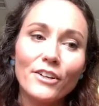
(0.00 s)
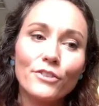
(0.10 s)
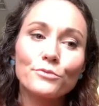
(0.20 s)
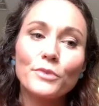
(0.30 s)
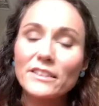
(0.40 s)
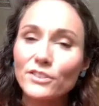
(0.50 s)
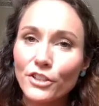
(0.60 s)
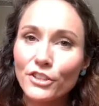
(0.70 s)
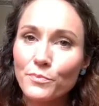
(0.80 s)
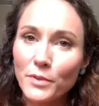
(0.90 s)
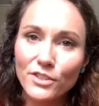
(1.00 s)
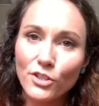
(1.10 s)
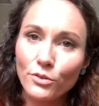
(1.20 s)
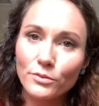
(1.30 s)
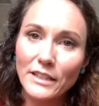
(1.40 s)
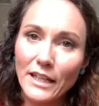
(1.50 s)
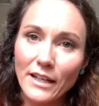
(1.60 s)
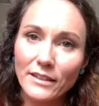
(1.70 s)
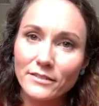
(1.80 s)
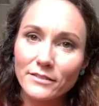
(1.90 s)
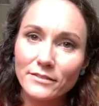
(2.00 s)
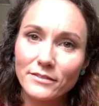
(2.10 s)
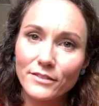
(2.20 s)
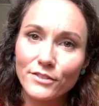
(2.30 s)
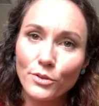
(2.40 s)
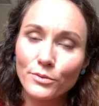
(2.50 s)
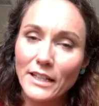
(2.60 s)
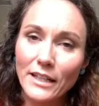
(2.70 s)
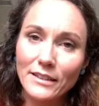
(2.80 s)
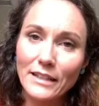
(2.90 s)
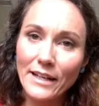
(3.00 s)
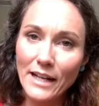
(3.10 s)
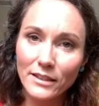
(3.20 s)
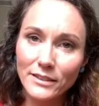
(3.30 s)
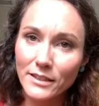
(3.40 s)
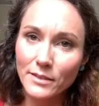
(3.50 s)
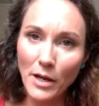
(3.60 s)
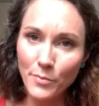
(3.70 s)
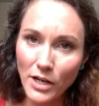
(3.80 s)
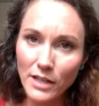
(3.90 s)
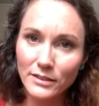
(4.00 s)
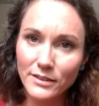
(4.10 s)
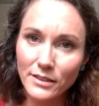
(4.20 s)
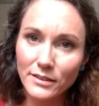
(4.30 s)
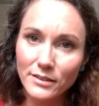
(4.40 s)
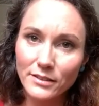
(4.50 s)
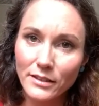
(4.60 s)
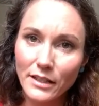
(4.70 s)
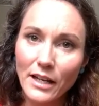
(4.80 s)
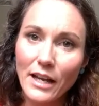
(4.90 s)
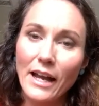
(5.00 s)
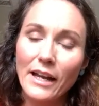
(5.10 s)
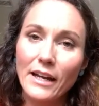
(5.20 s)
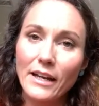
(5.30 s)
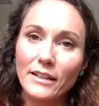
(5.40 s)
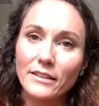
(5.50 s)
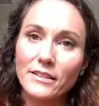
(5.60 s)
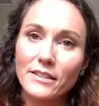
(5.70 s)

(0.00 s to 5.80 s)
research, but don't get analysis by paralysis, and